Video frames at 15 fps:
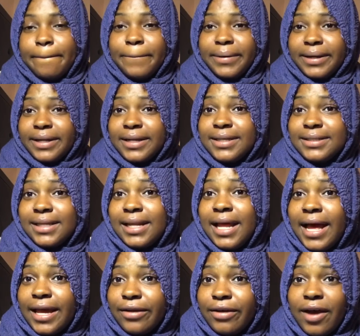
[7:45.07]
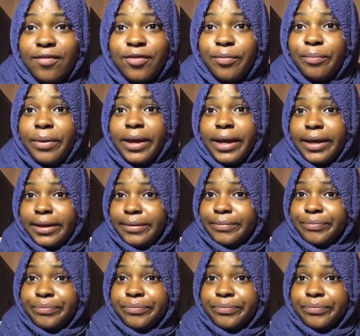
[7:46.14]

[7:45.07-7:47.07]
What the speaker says: But it is a lie. You have to pay.